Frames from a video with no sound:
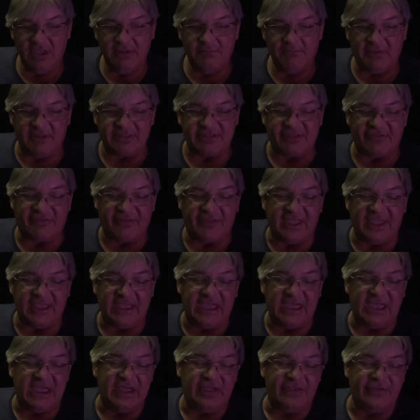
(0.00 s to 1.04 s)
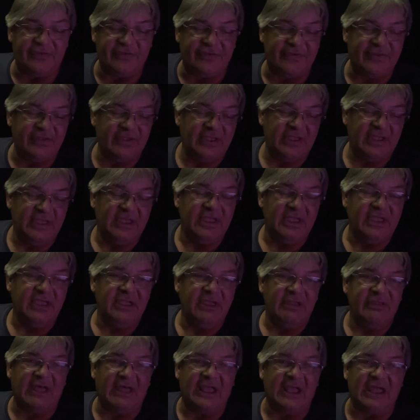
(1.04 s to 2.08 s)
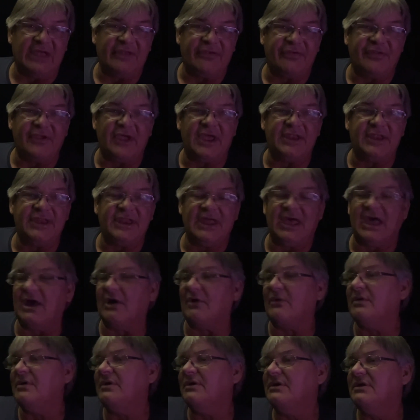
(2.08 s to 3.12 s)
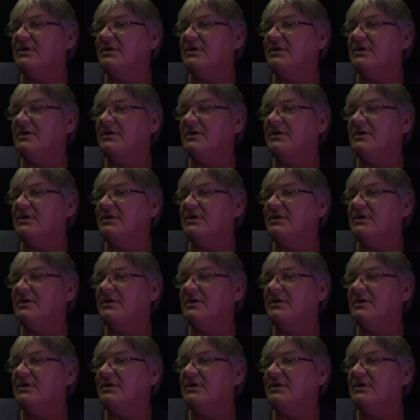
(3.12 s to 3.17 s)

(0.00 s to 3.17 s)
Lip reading: But the thing is, like I said, now,